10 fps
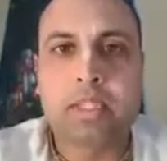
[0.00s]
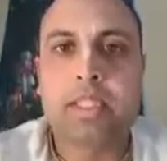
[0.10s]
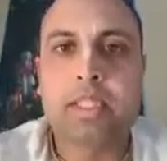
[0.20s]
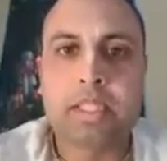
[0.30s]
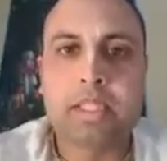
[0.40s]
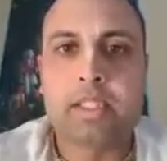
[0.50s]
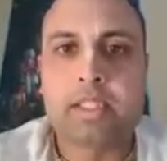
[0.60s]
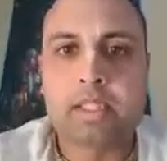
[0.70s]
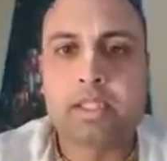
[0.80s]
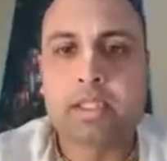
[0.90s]

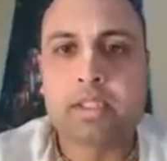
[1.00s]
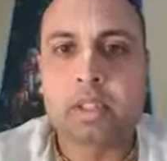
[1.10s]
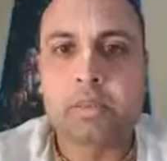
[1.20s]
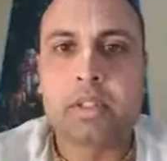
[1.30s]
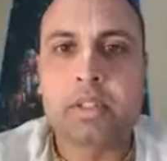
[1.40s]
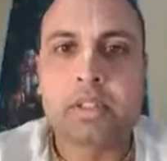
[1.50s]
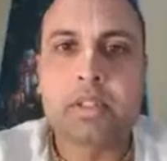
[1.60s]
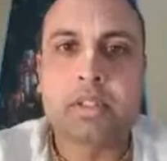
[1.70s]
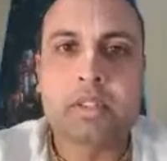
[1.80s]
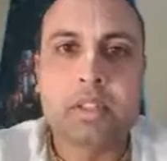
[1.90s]
These six
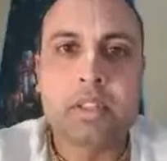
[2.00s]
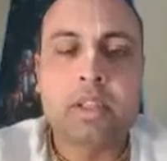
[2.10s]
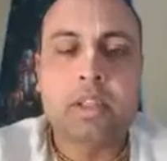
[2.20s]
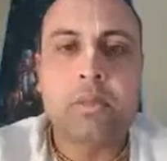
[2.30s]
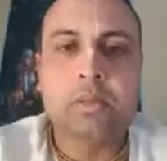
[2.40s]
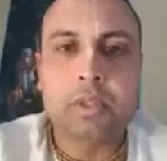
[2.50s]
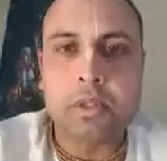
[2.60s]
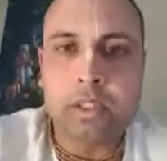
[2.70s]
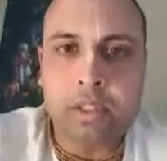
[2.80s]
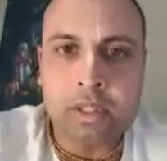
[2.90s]
opulences, all
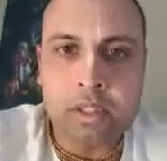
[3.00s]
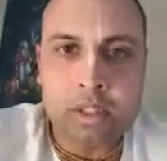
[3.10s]
beauty,